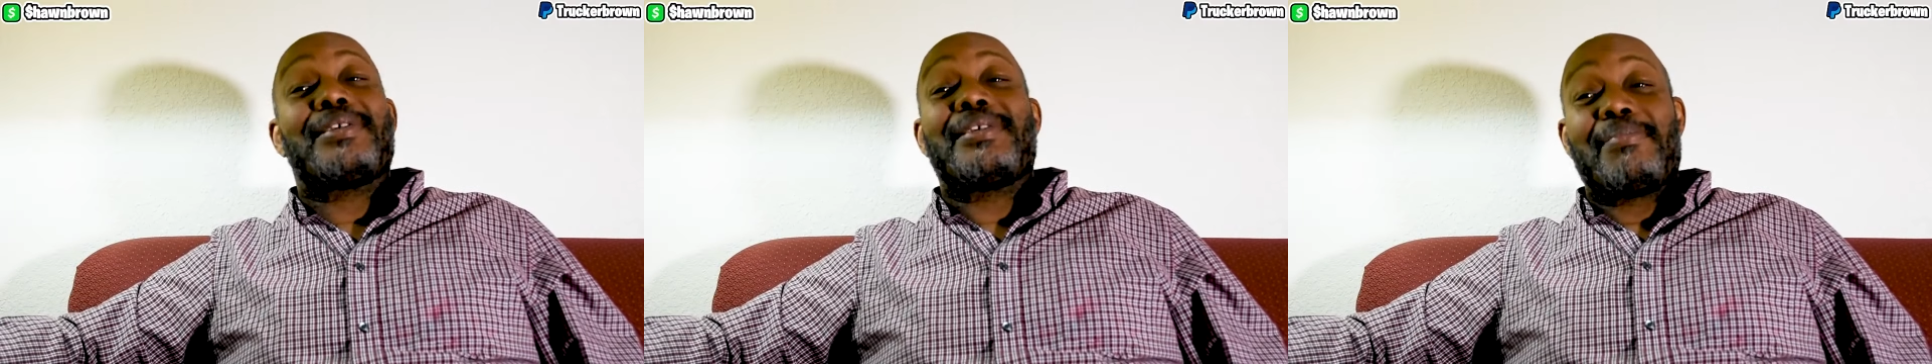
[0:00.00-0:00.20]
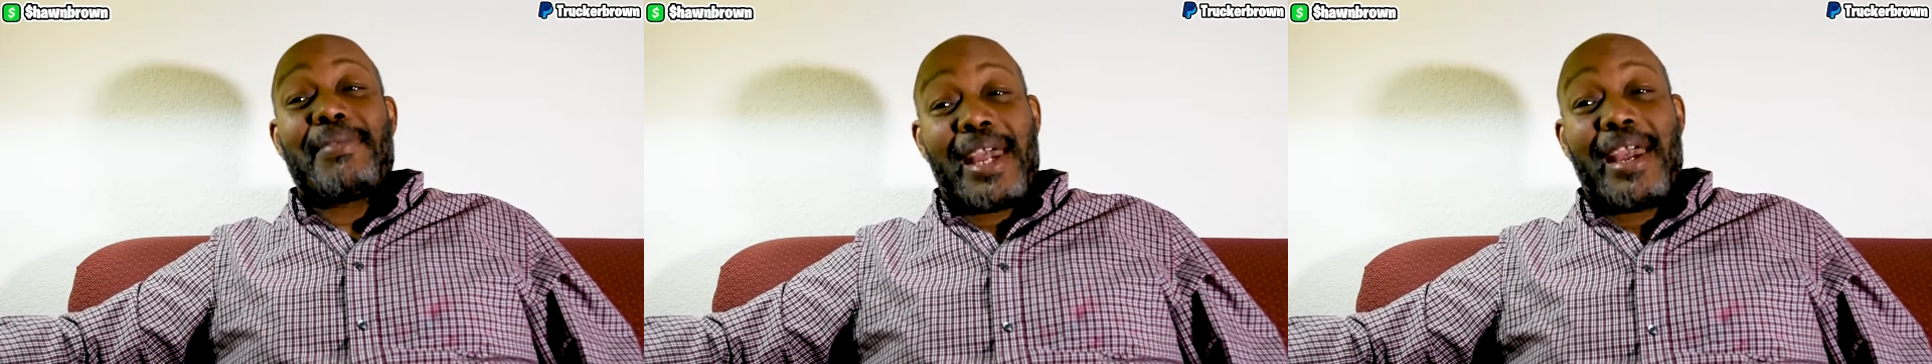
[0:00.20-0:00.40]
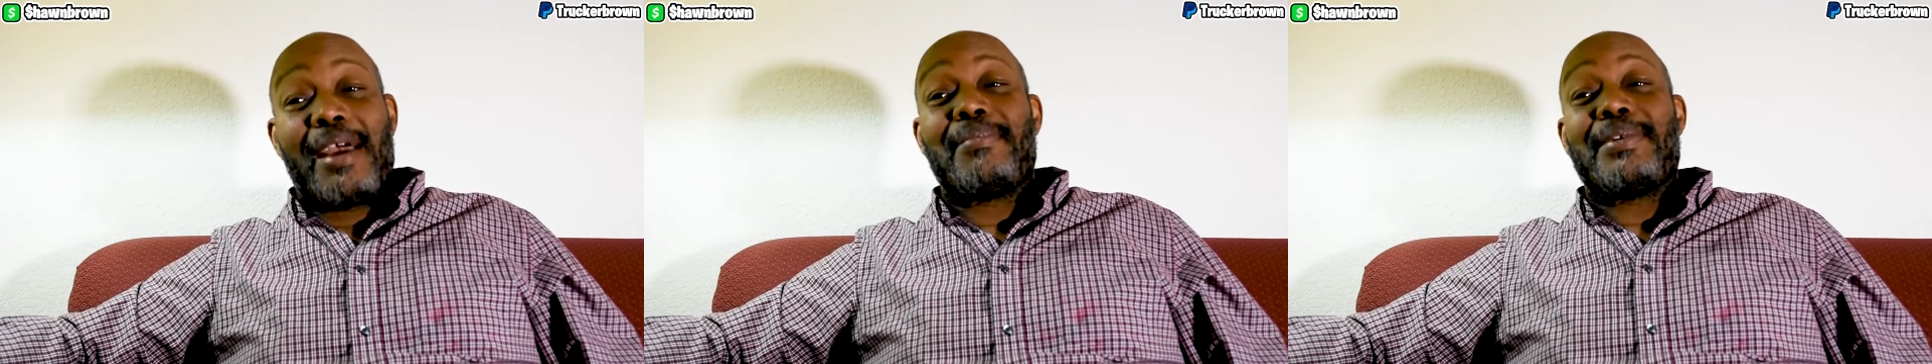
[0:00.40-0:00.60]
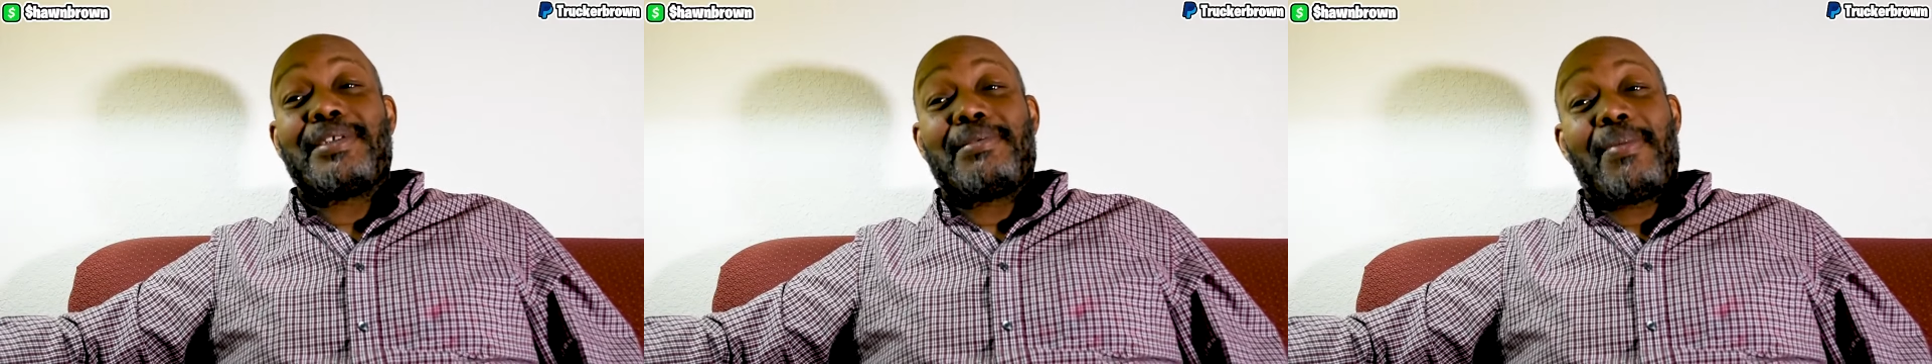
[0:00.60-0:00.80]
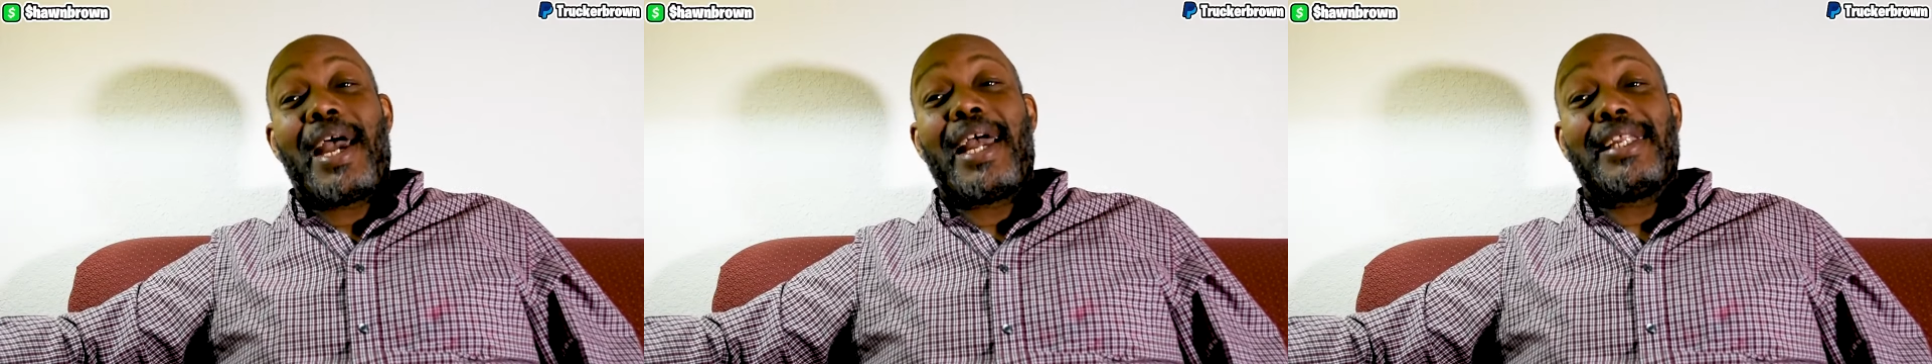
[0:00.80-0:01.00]
were some
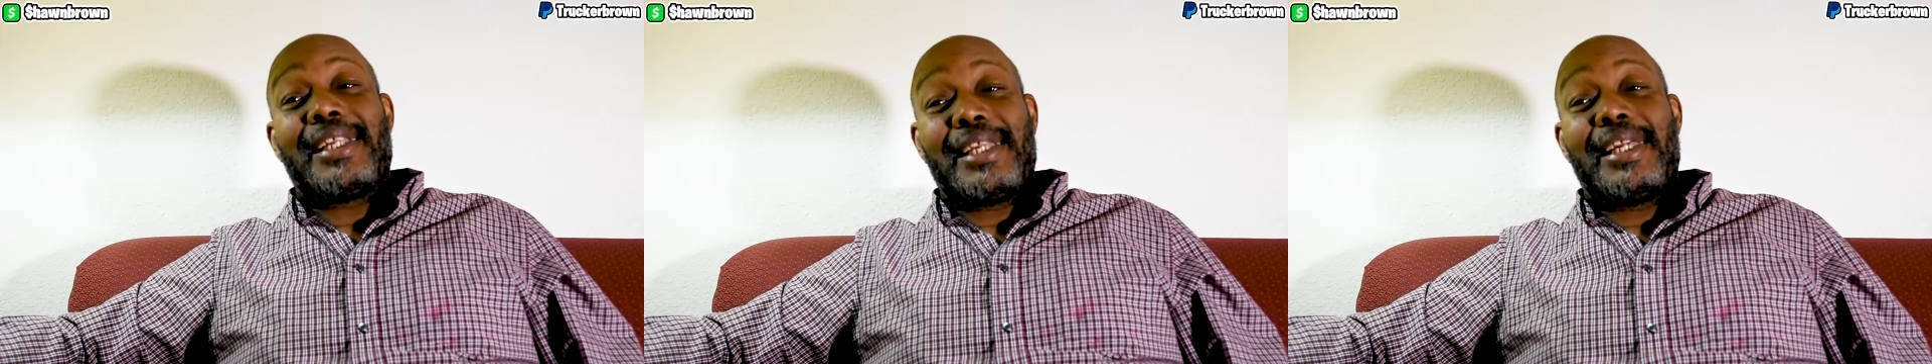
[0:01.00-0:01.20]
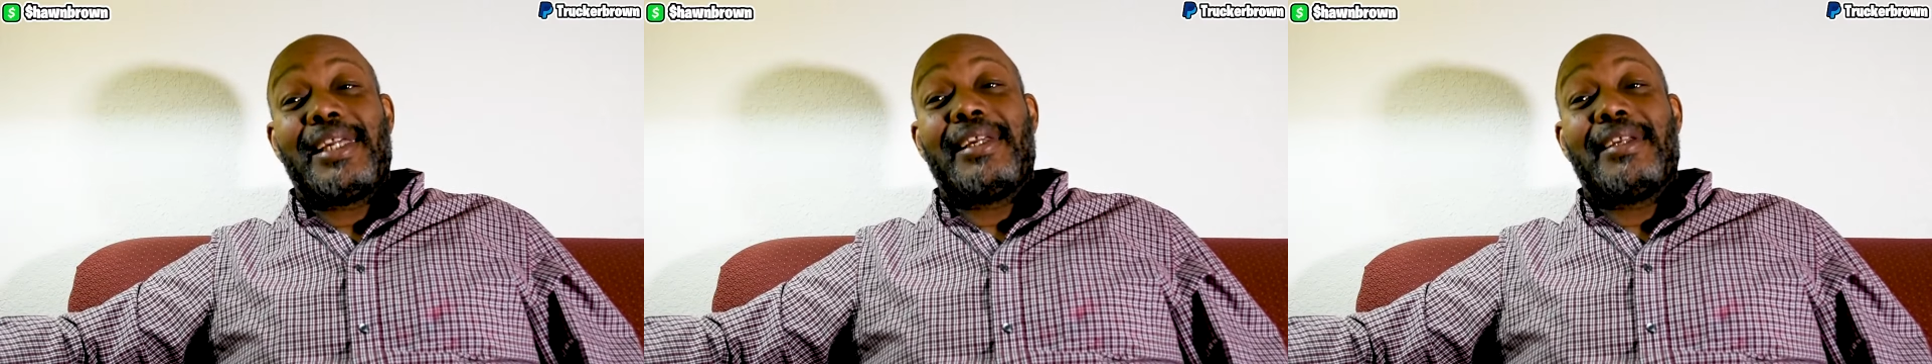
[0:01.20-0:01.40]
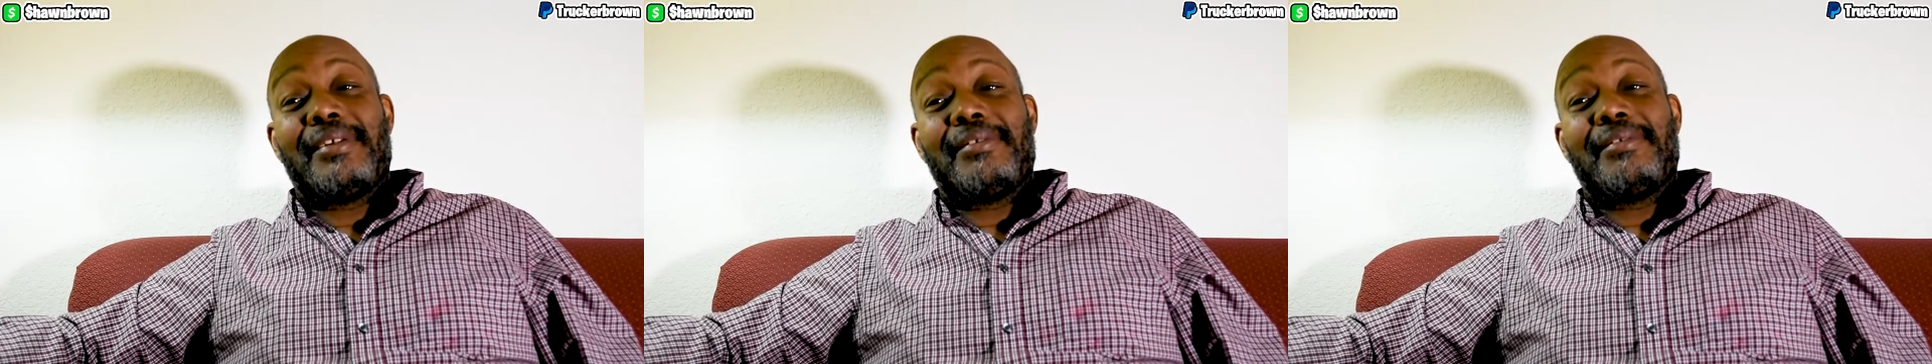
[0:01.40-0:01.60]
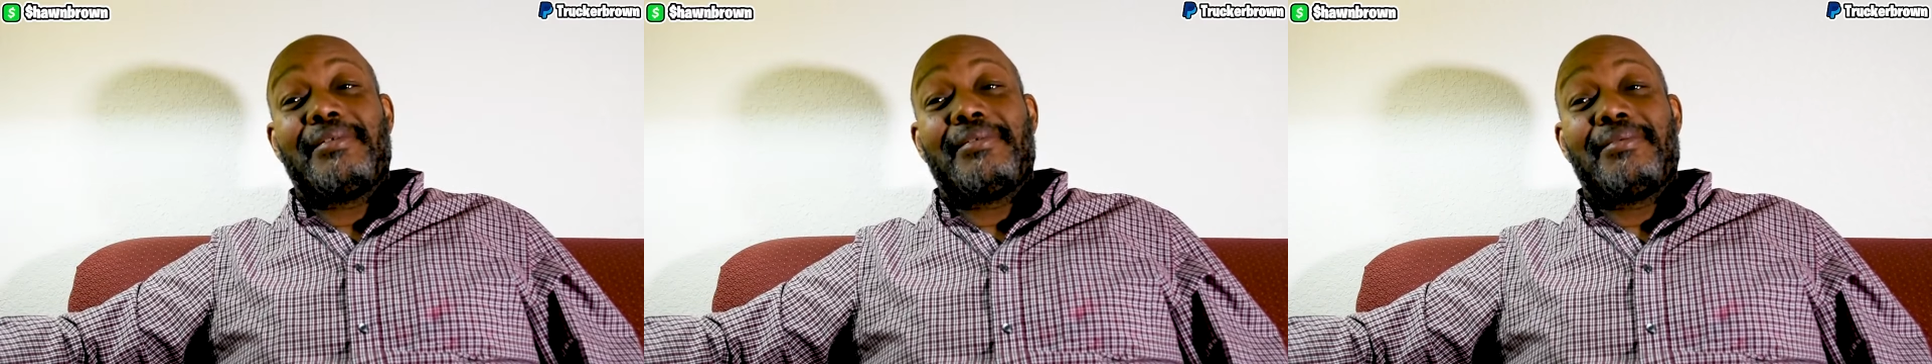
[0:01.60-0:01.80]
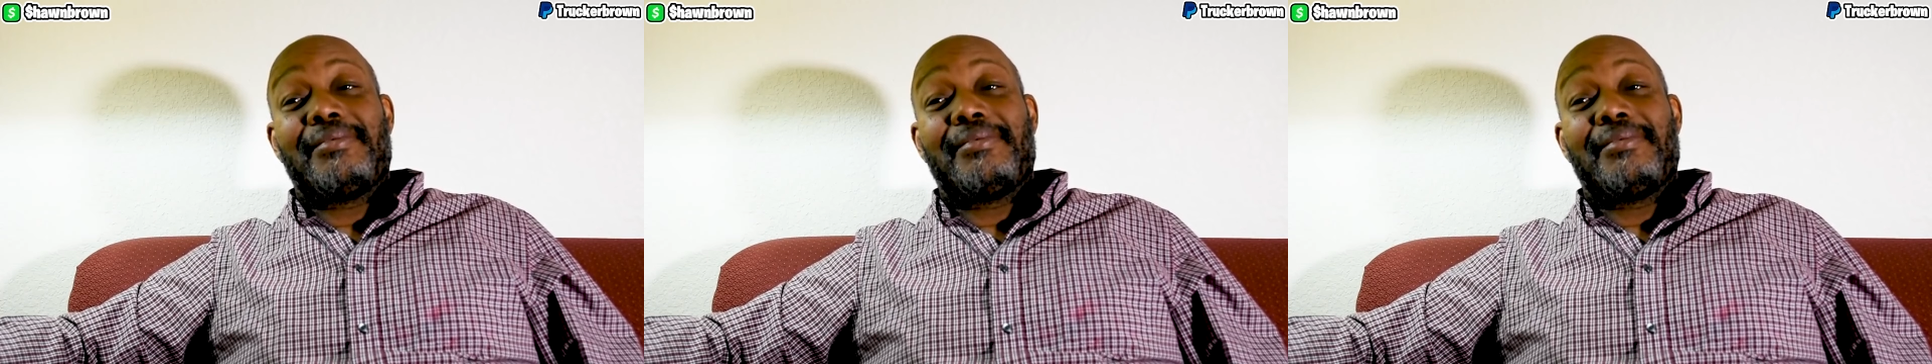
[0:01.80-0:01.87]
hammers back then.